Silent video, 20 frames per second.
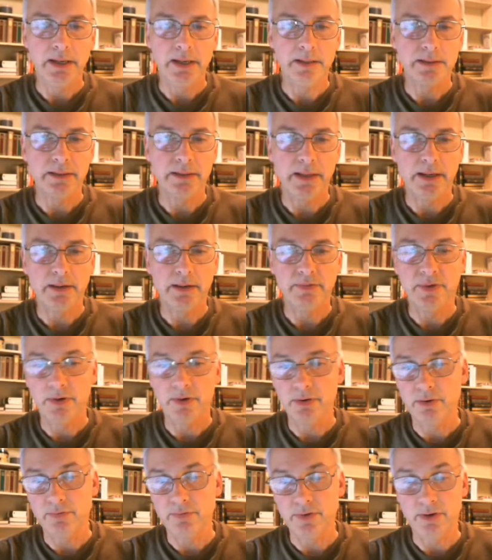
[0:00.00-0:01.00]
there
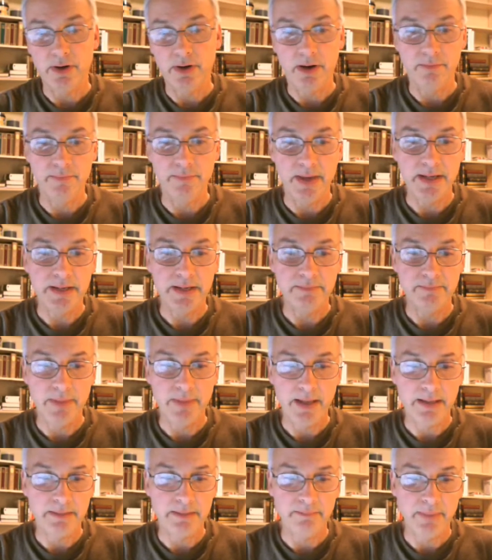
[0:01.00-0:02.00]
are
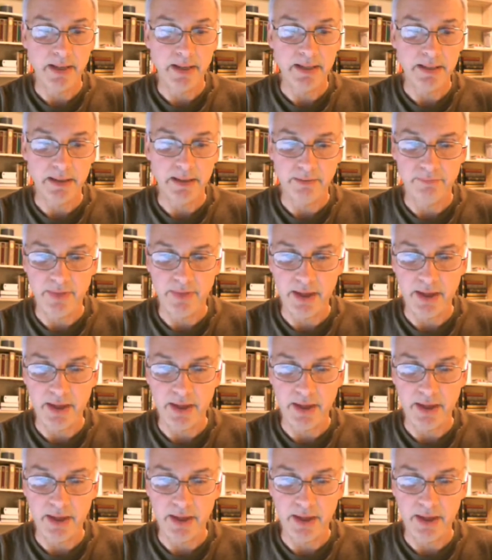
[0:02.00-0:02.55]
many of them.